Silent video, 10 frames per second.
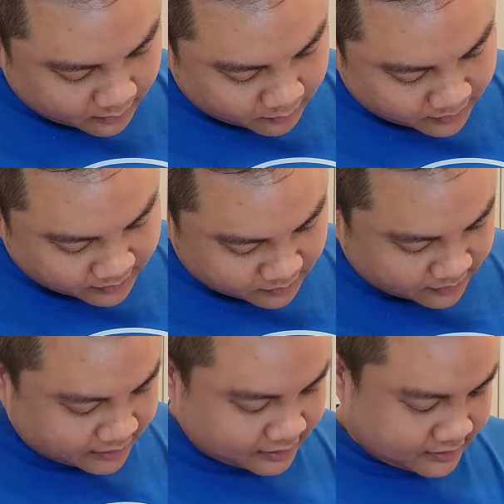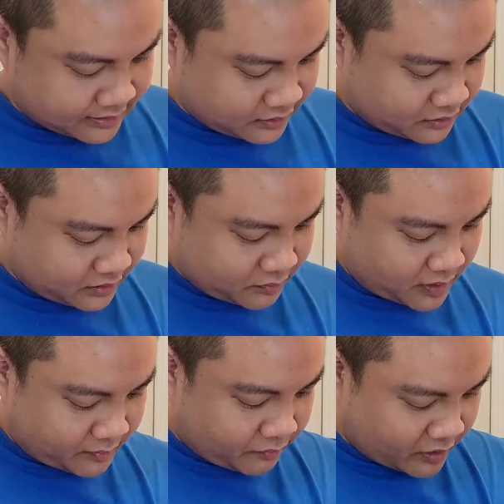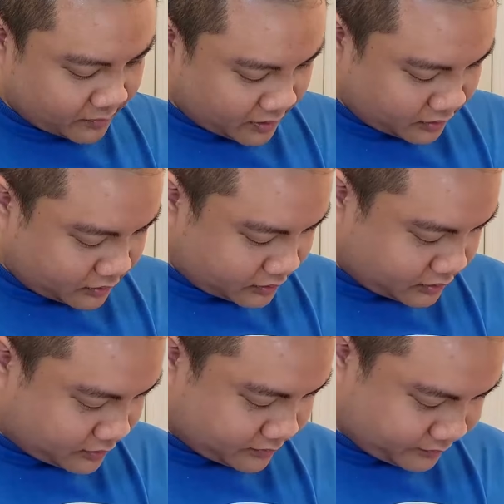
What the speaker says: But that's okay, because that should just pop right back on.